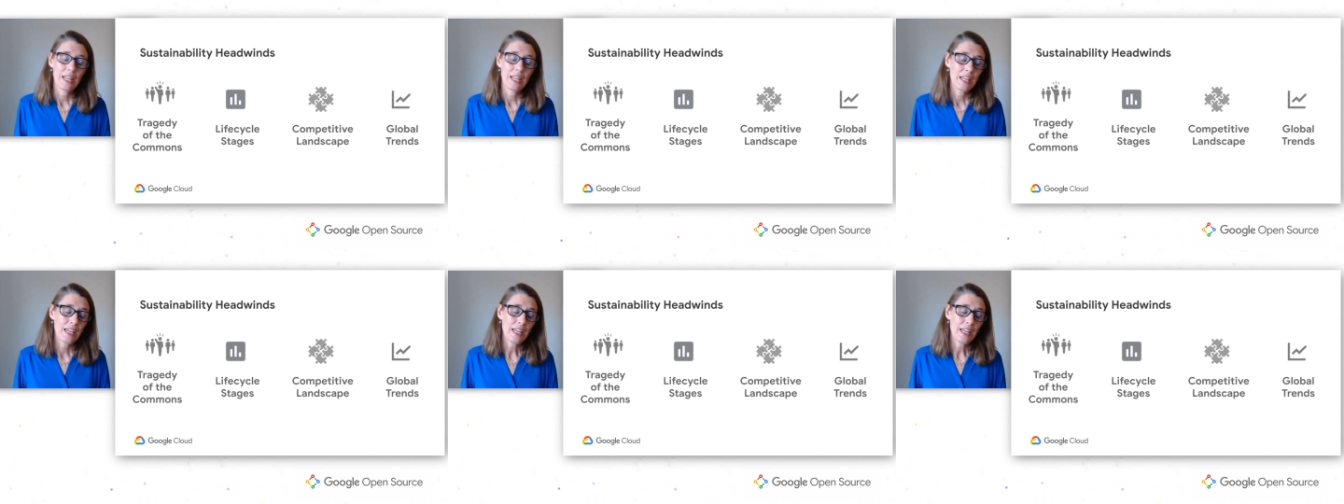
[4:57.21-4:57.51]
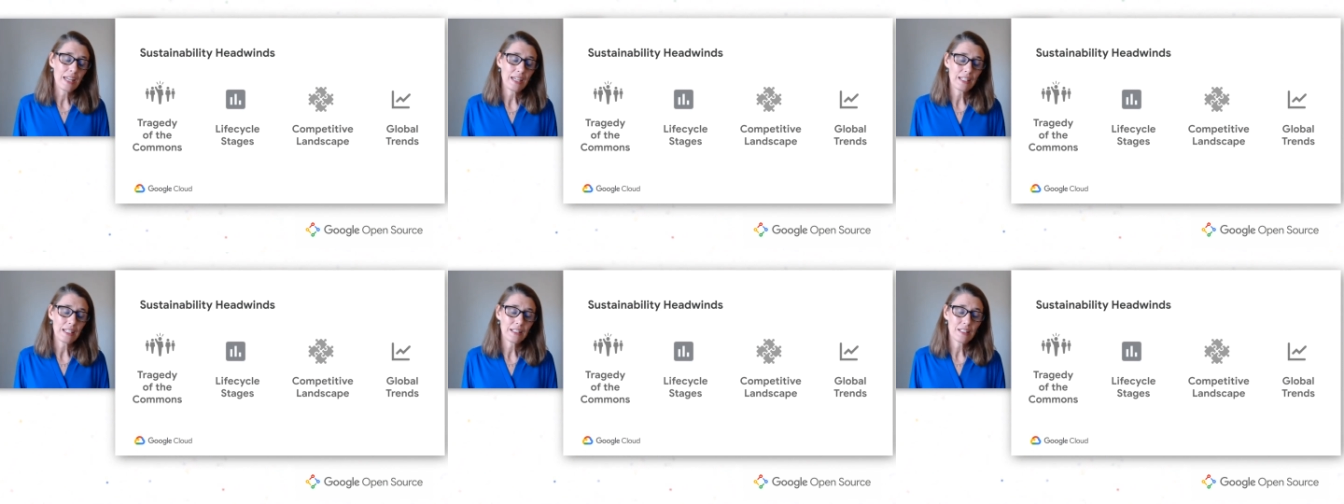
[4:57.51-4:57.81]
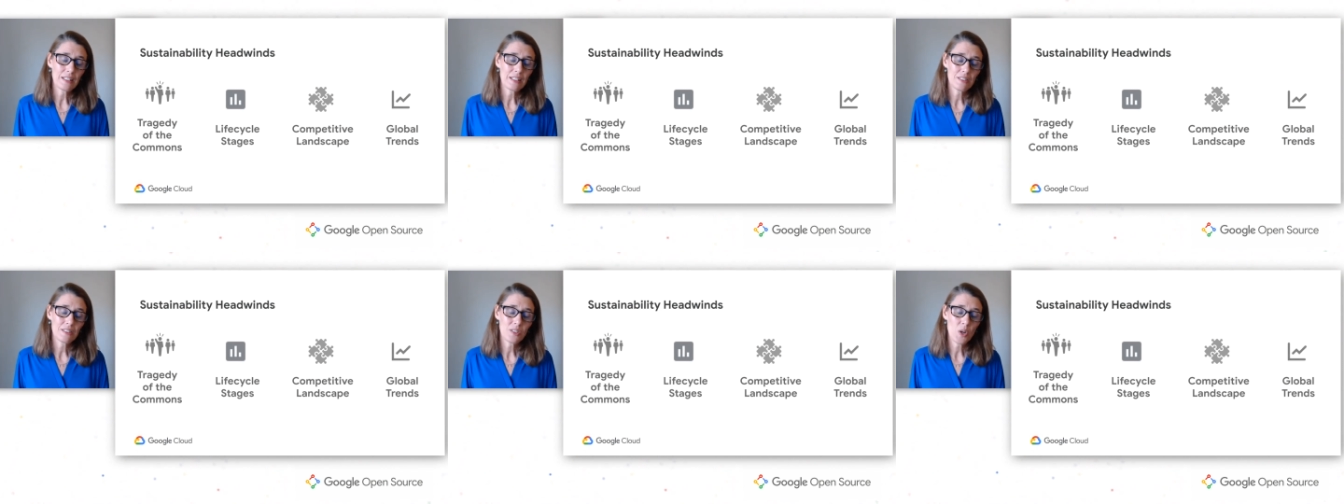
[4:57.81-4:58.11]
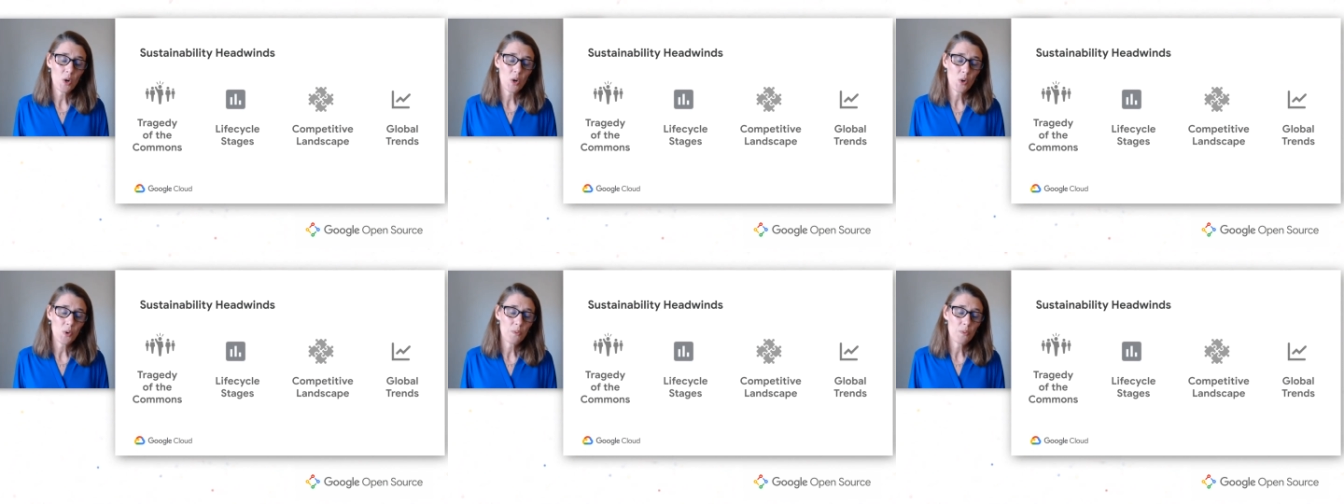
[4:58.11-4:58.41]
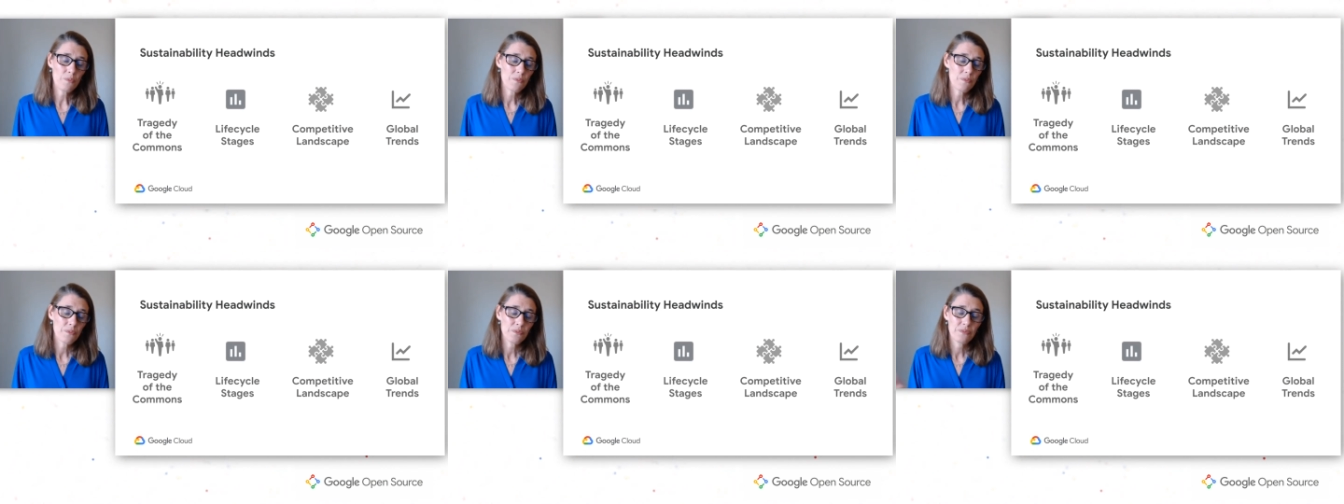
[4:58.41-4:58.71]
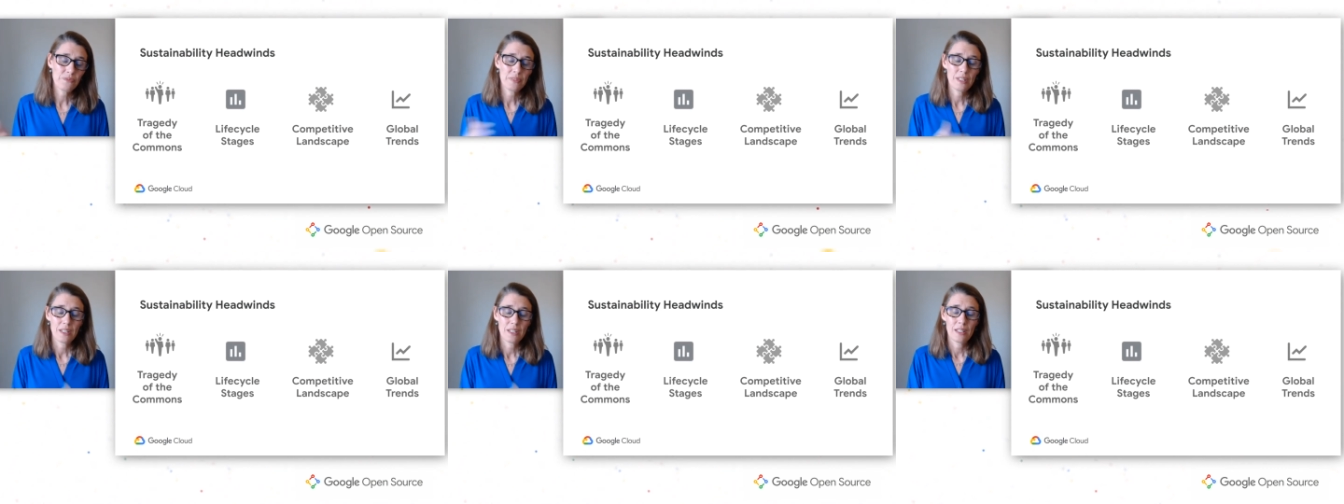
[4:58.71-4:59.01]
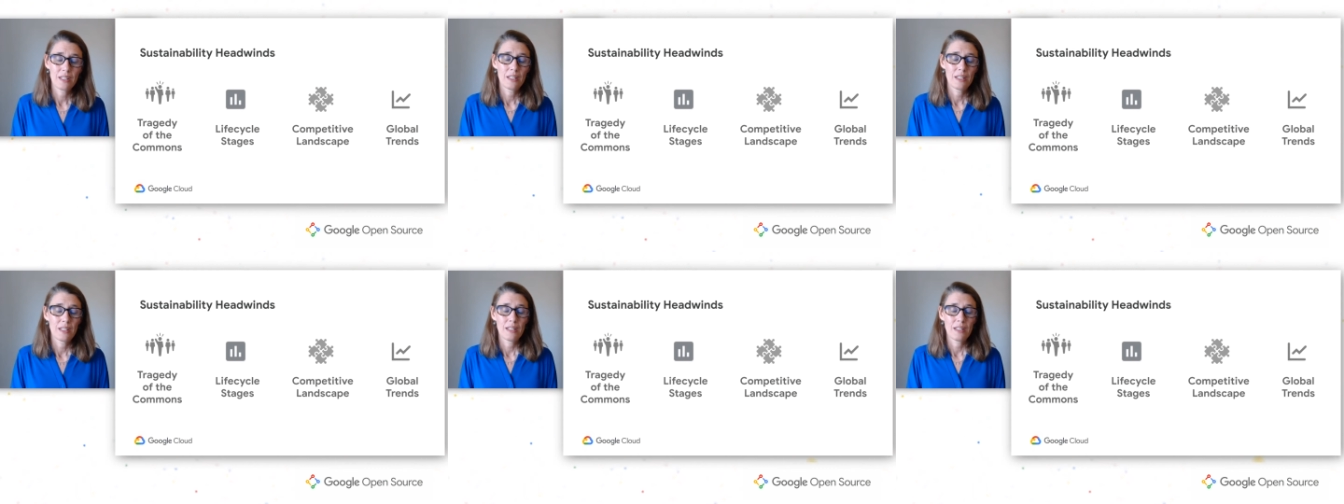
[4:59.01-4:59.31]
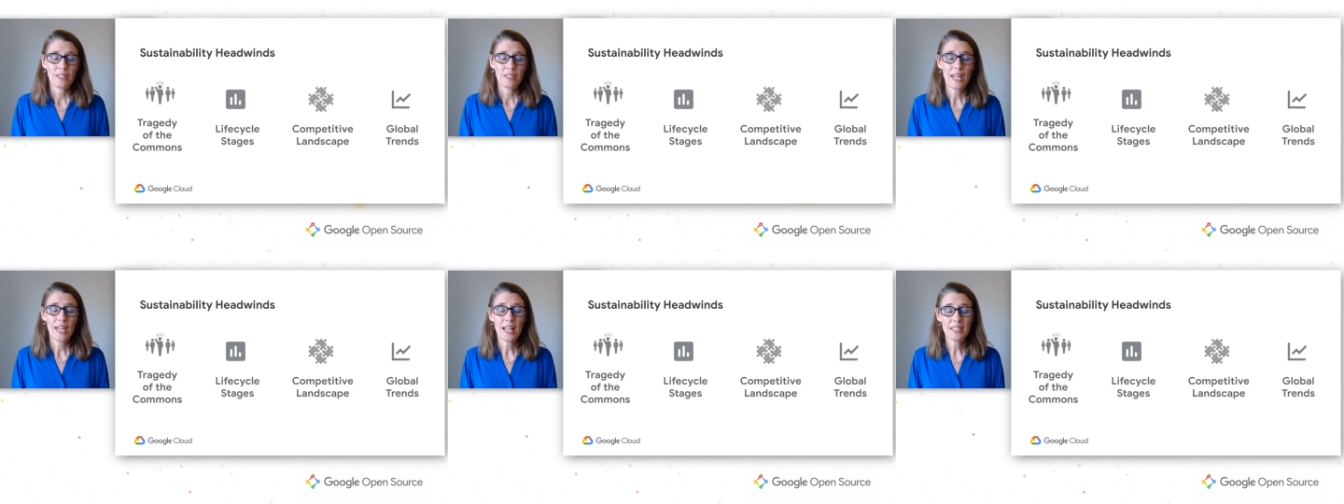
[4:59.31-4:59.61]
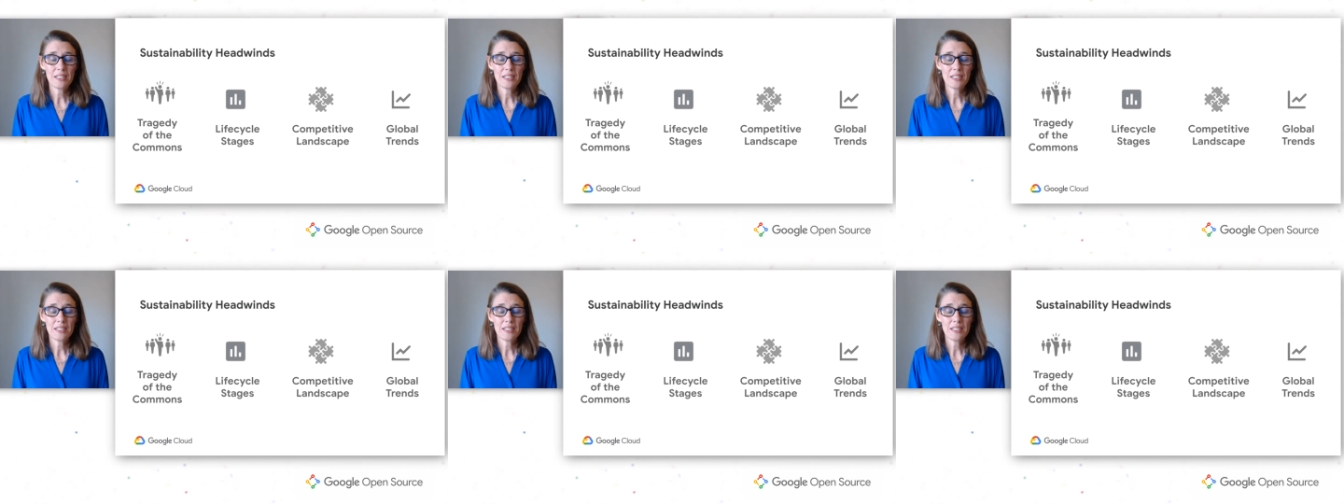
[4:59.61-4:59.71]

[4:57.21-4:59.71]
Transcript: And so that's